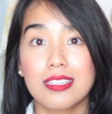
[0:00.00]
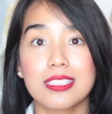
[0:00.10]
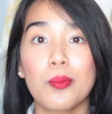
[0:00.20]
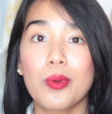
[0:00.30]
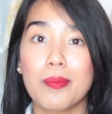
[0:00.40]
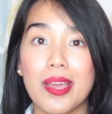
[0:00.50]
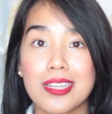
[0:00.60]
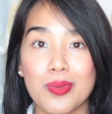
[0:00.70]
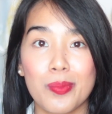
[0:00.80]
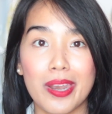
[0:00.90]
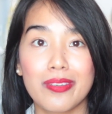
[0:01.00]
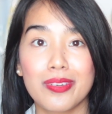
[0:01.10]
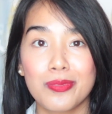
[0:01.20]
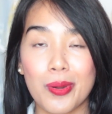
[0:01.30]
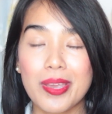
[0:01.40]
someone might as well
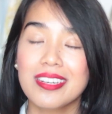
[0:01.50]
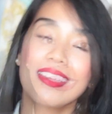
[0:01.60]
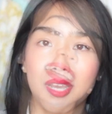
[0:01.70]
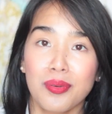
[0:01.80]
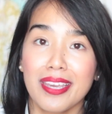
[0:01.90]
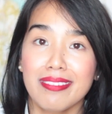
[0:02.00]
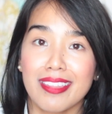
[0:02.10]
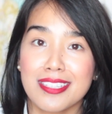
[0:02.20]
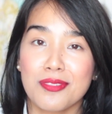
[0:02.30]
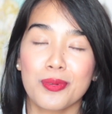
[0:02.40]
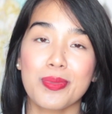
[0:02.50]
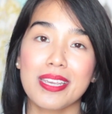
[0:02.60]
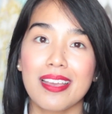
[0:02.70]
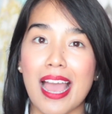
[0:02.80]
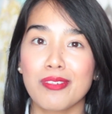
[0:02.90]
benefit from it. Okay, that's it for
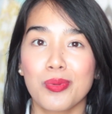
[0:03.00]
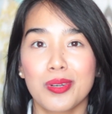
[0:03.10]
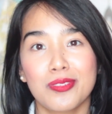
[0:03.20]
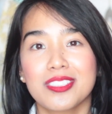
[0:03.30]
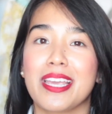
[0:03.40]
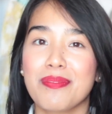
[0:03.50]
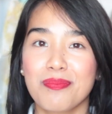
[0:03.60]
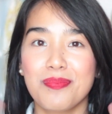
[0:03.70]
me. Have a wonderful day.